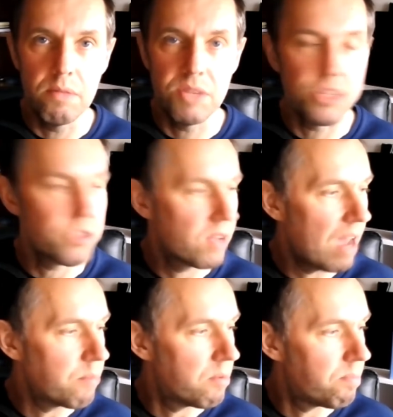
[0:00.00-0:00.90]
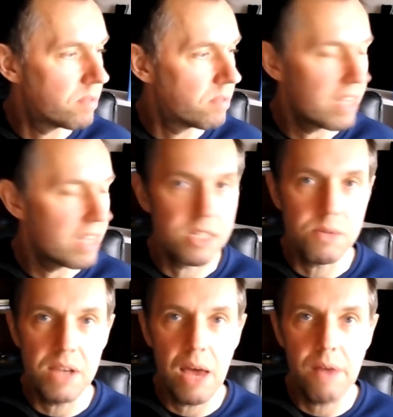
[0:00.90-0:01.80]
digital camera set into
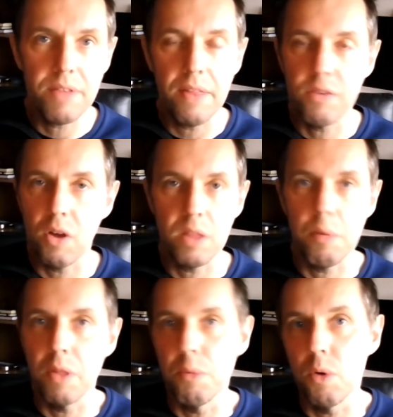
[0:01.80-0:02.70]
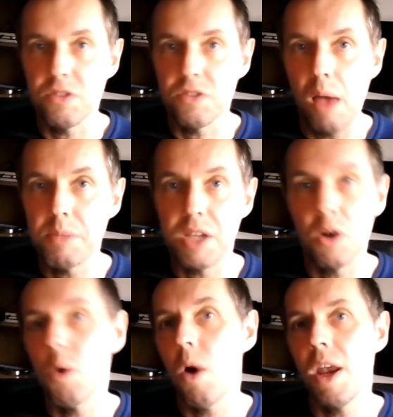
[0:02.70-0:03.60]
it now, haven't they? They've got them on them all the time. So
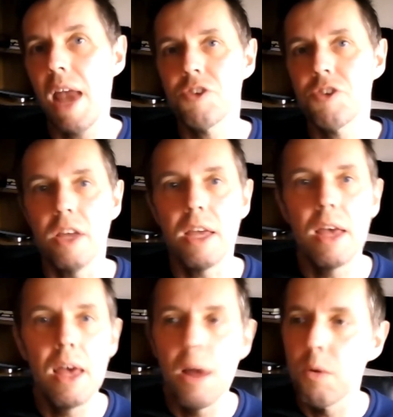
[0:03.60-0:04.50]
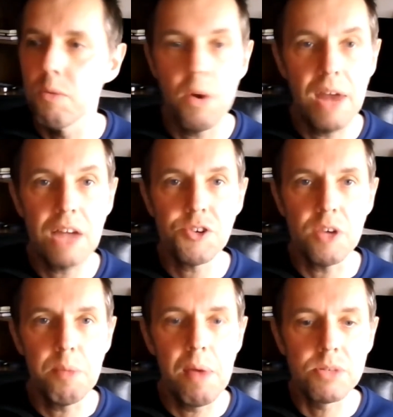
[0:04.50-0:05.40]
quite naturally,
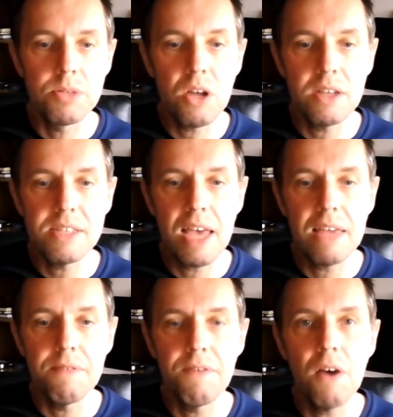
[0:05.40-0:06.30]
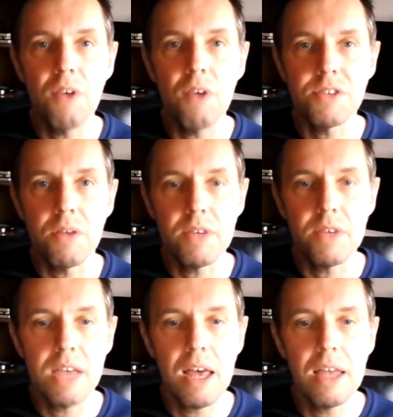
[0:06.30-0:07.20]
people started taking photographs of it,
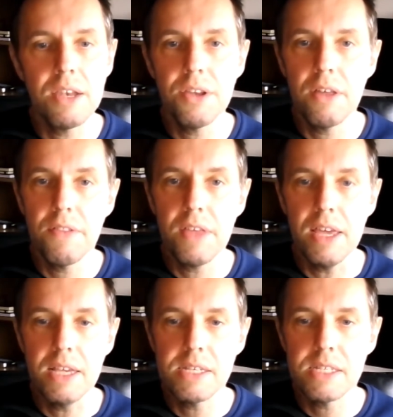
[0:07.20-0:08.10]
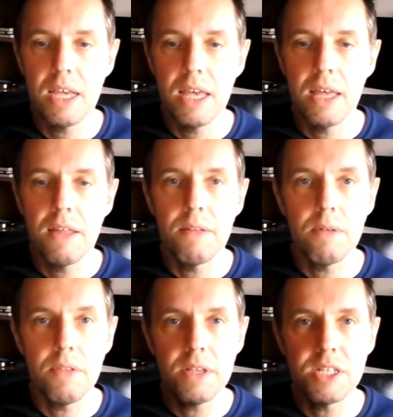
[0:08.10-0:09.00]
and this
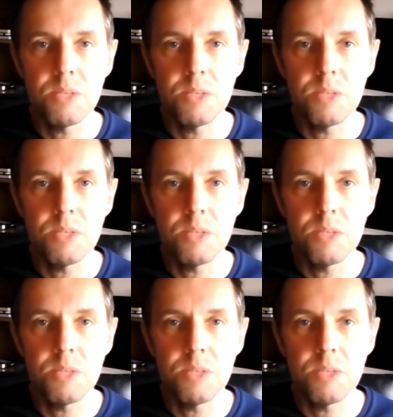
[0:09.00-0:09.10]
is